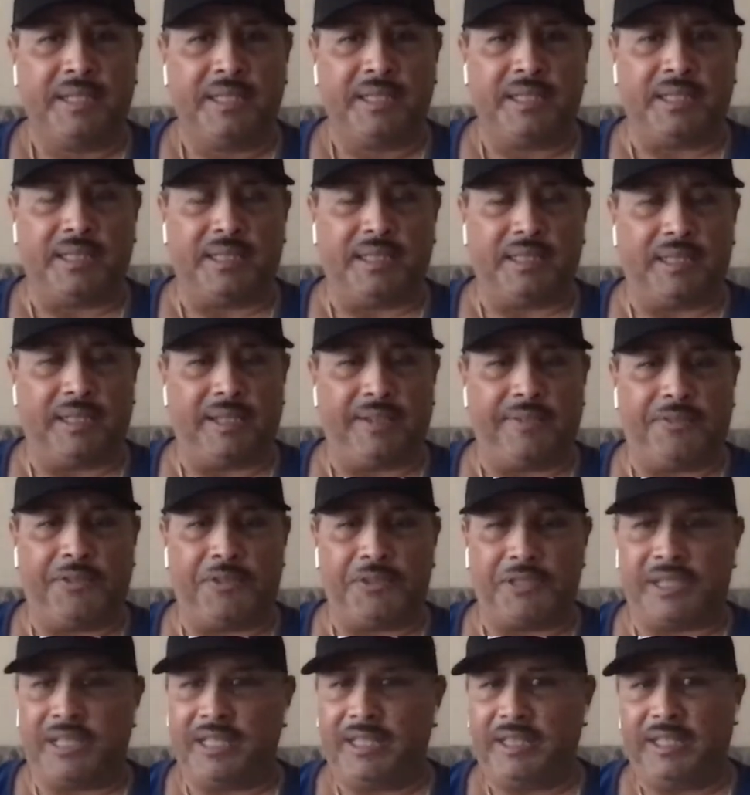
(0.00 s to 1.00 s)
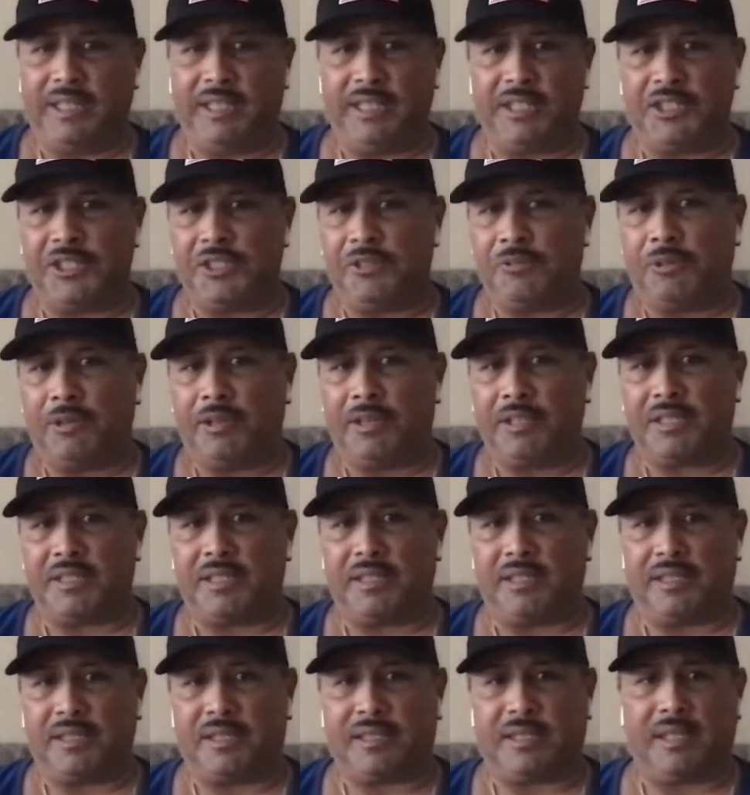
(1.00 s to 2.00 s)
If there's anything that you want us to
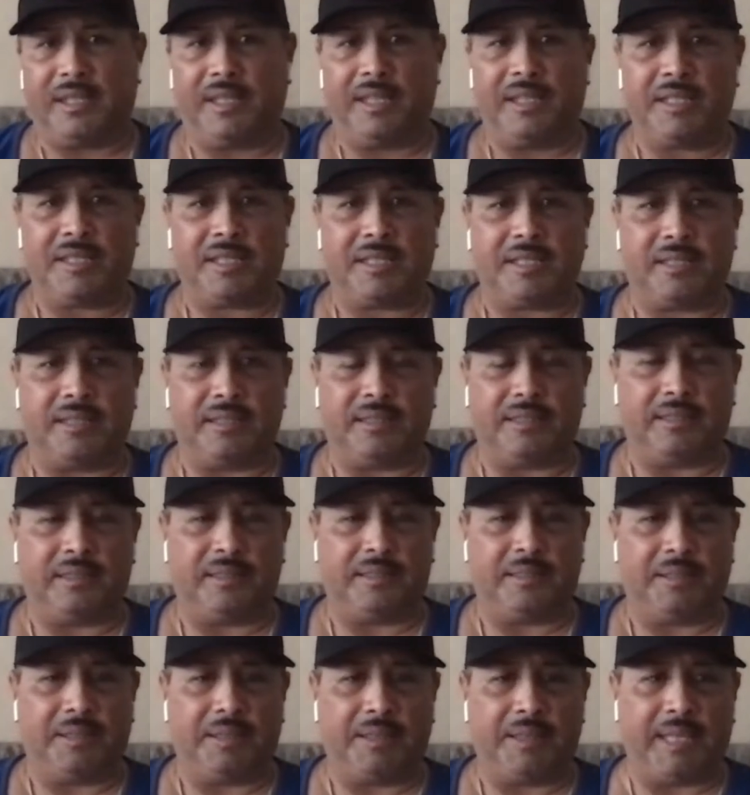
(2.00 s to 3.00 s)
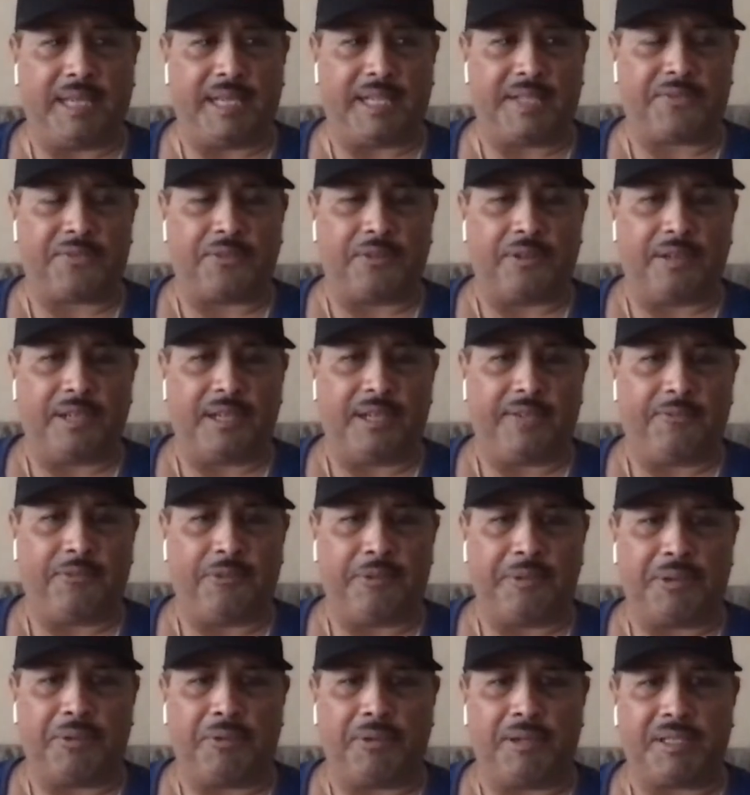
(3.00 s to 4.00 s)
discuss, thanks for
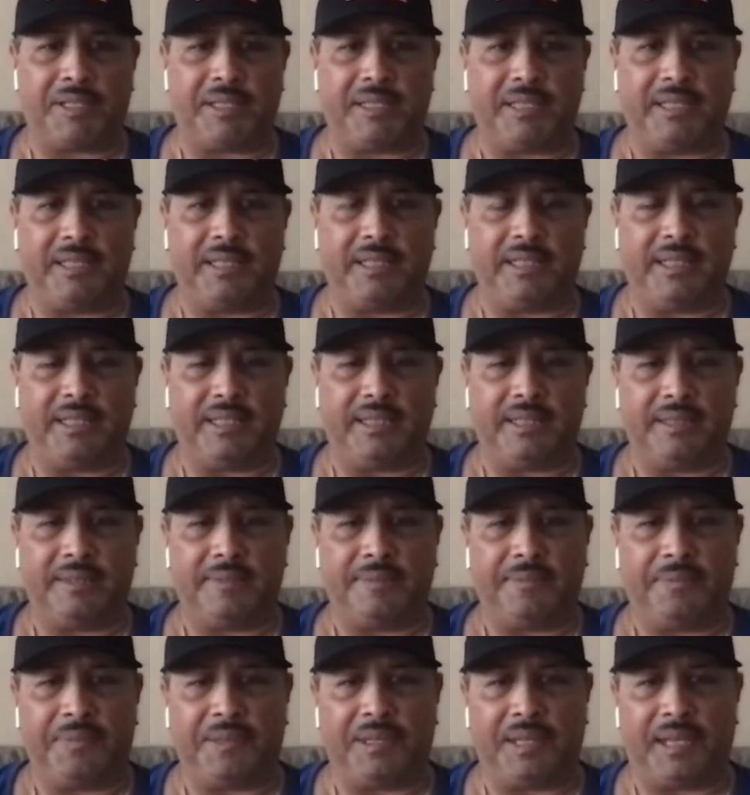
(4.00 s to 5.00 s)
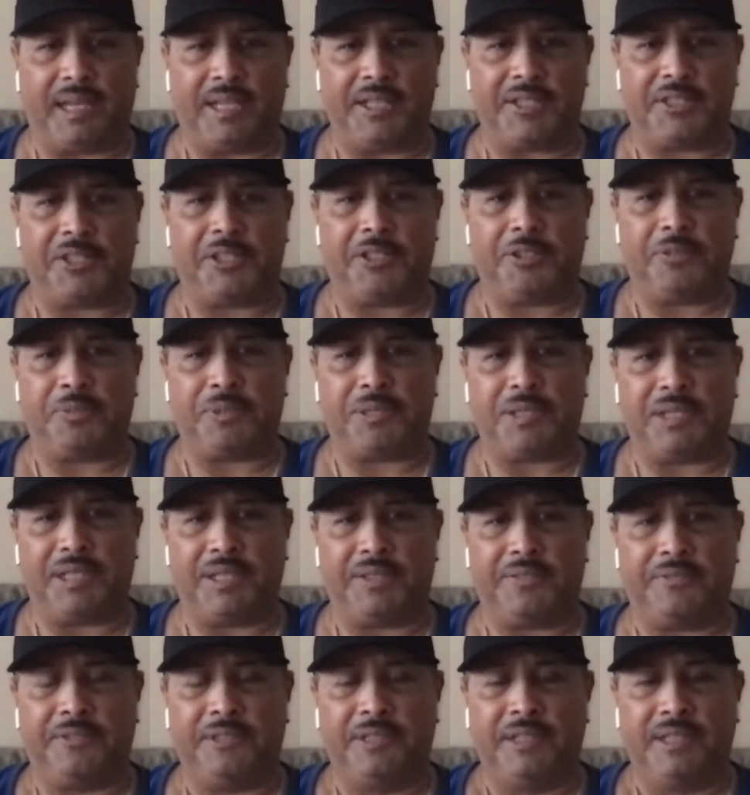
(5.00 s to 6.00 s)
requesting the Ice Cube
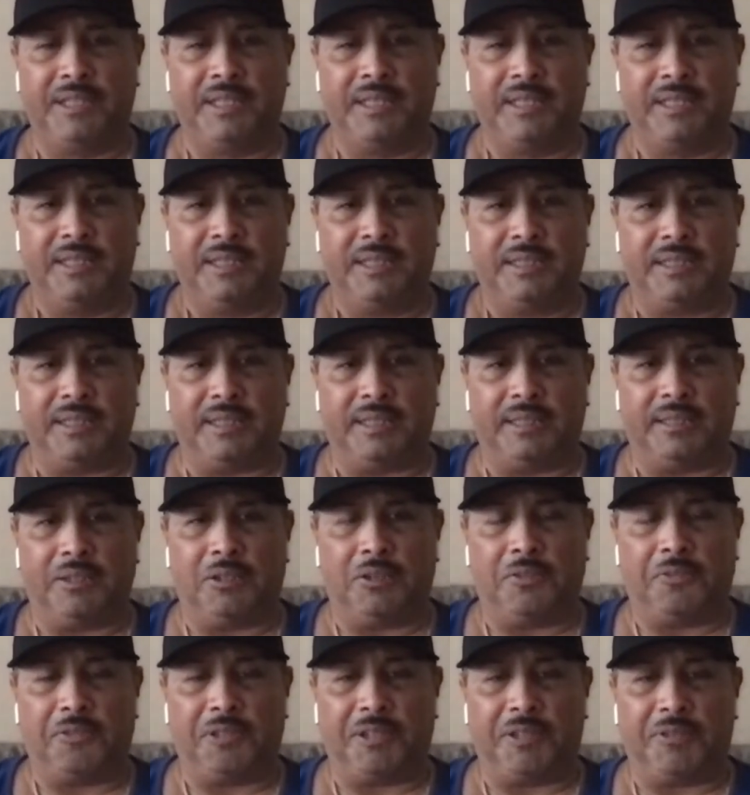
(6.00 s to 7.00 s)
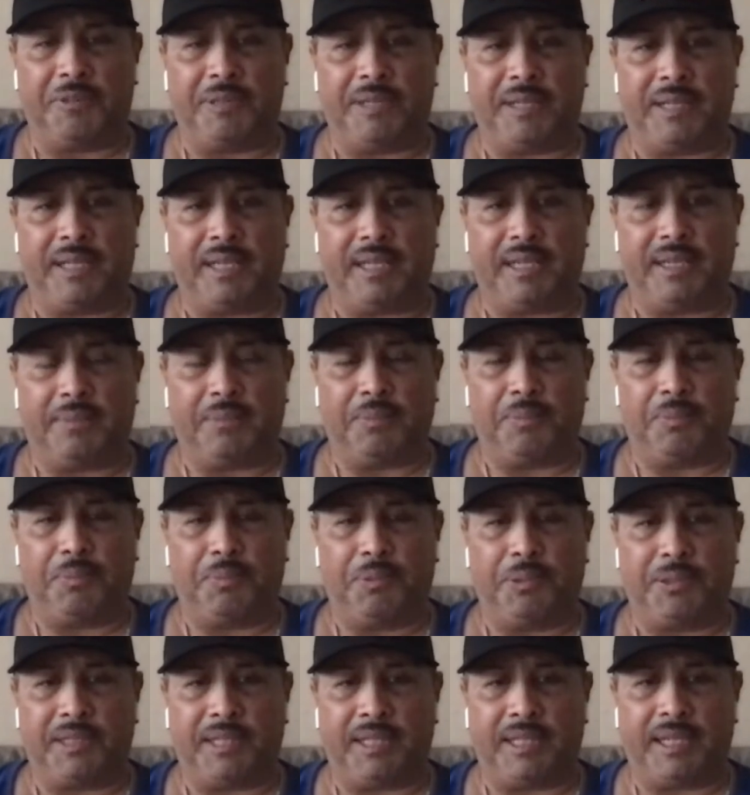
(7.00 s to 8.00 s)
stuff. Hopefully we kind of
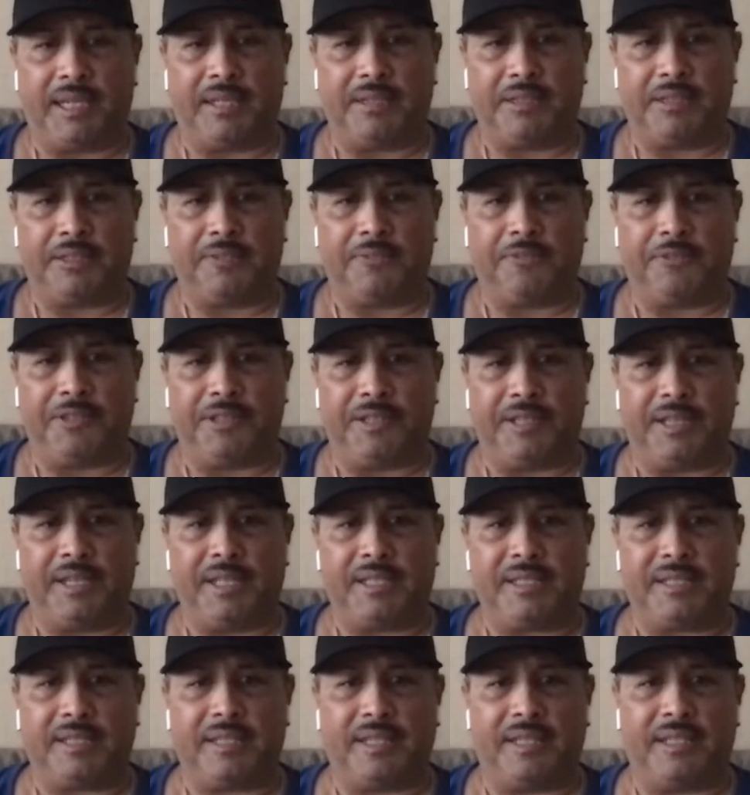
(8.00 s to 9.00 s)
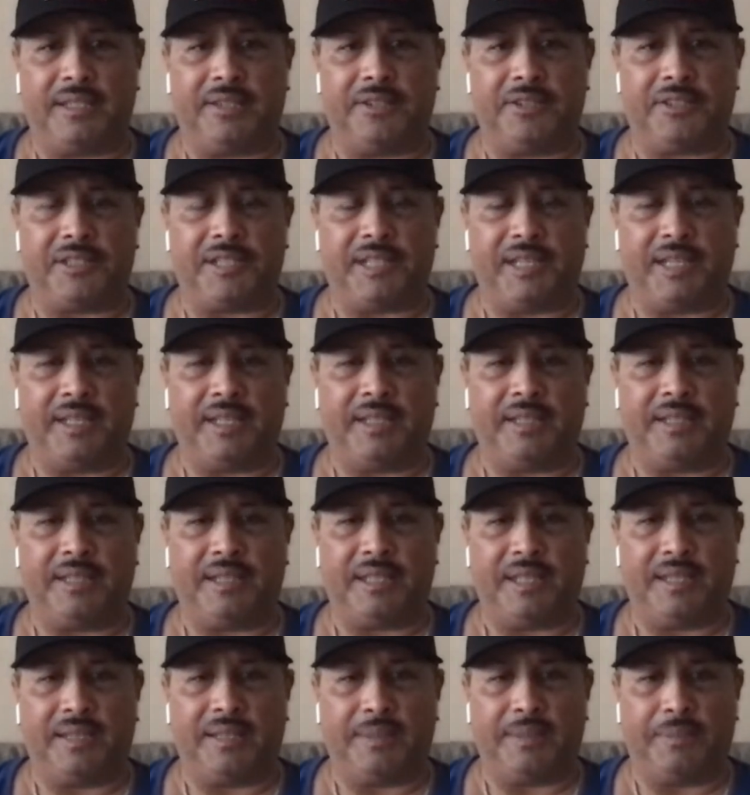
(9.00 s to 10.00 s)
put that out there for you guys to kind of understand
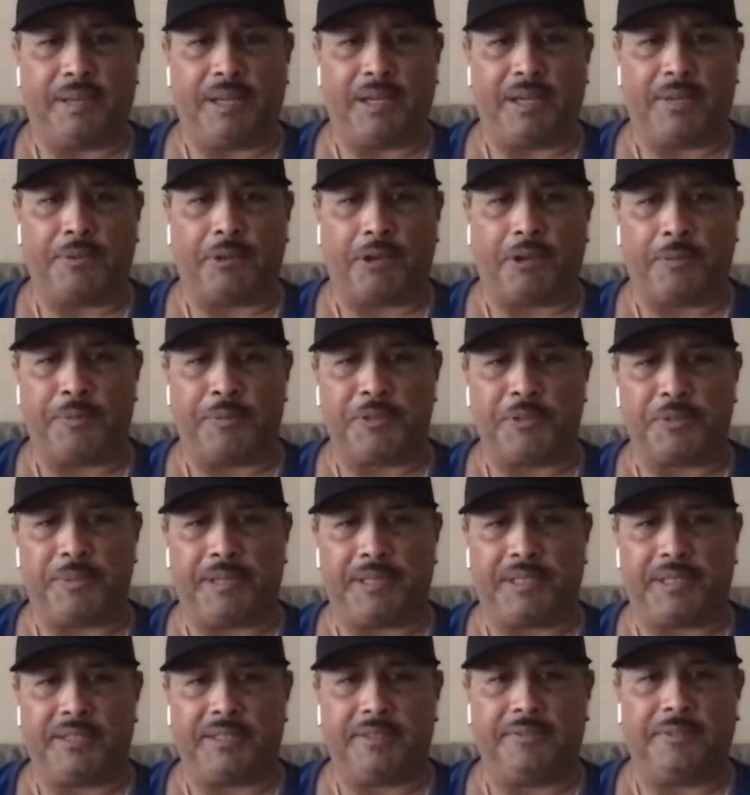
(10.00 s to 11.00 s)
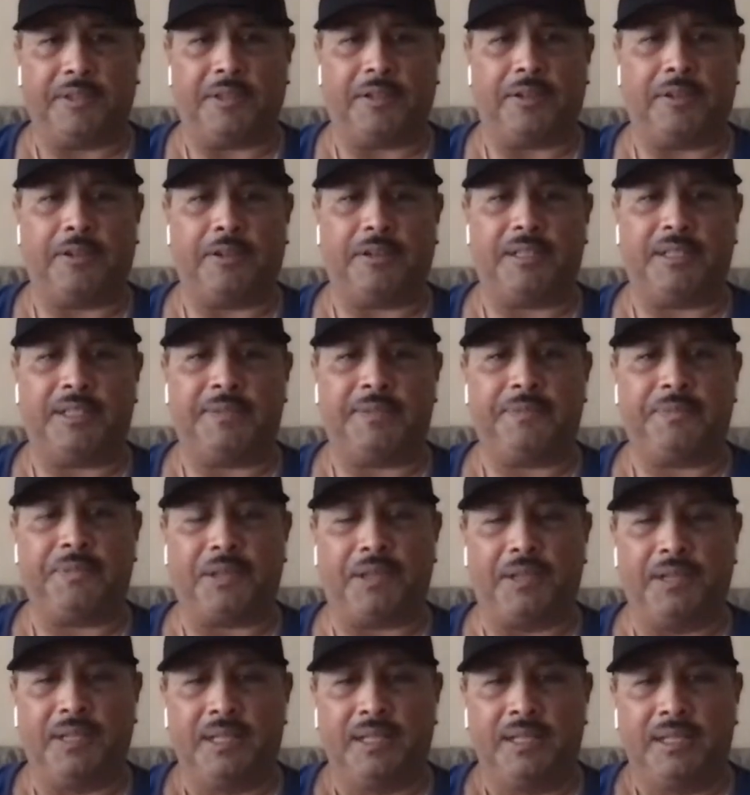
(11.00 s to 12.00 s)
our perspective and
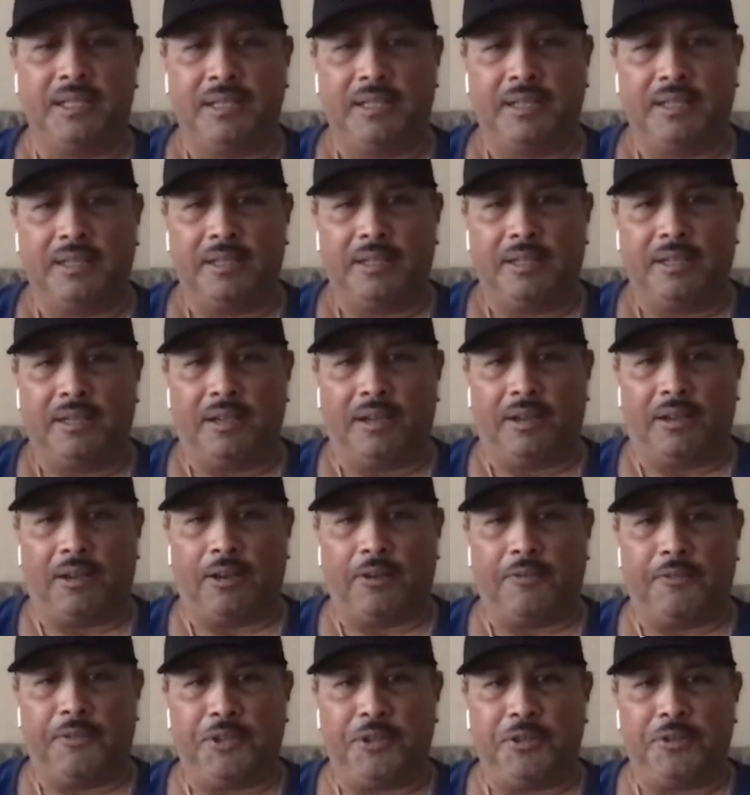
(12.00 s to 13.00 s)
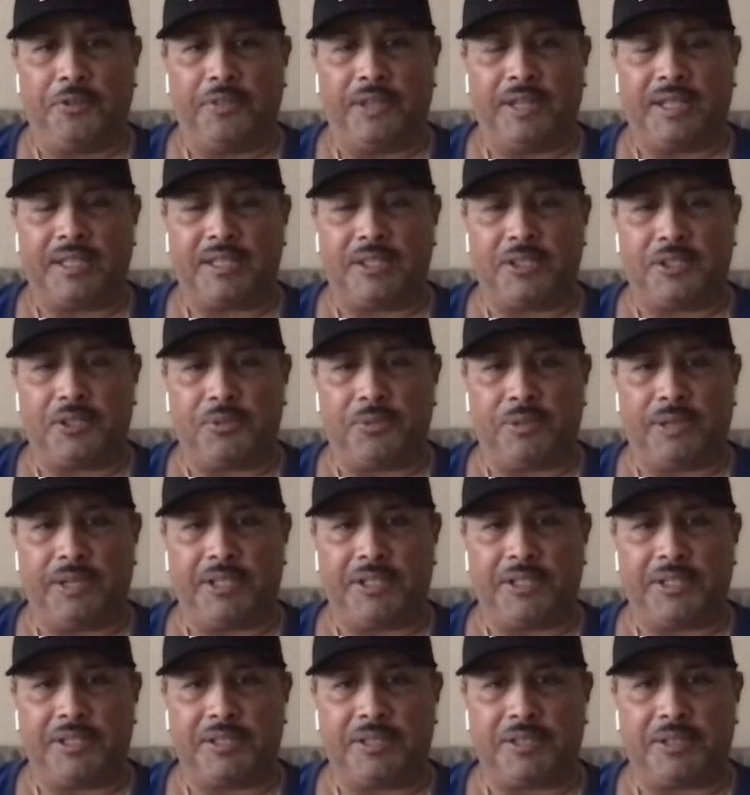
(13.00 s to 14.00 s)
our view of that situation.